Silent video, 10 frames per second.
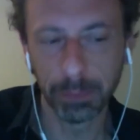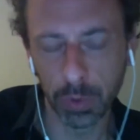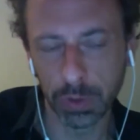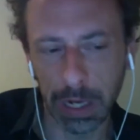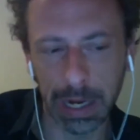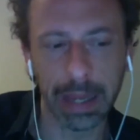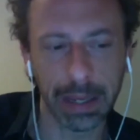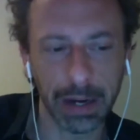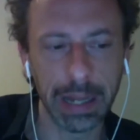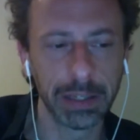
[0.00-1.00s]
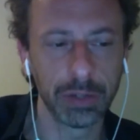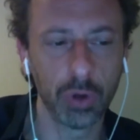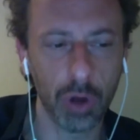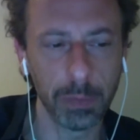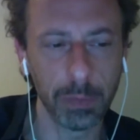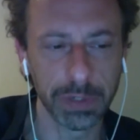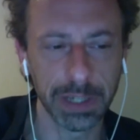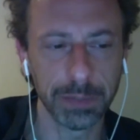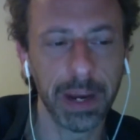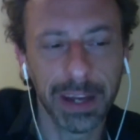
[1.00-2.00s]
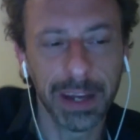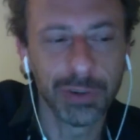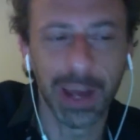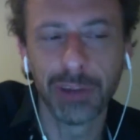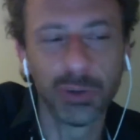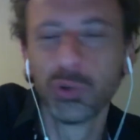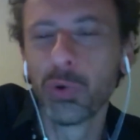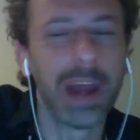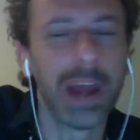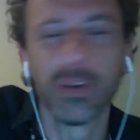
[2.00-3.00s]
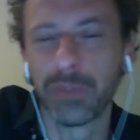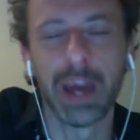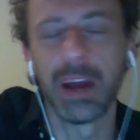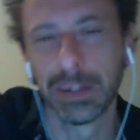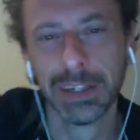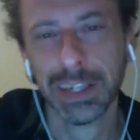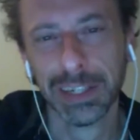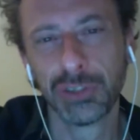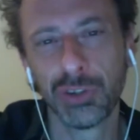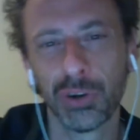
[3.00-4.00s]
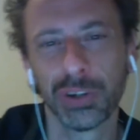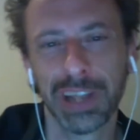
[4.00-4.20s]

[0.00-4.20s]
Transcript: mostly like related to common sense, but actually I don't do any of that. So it's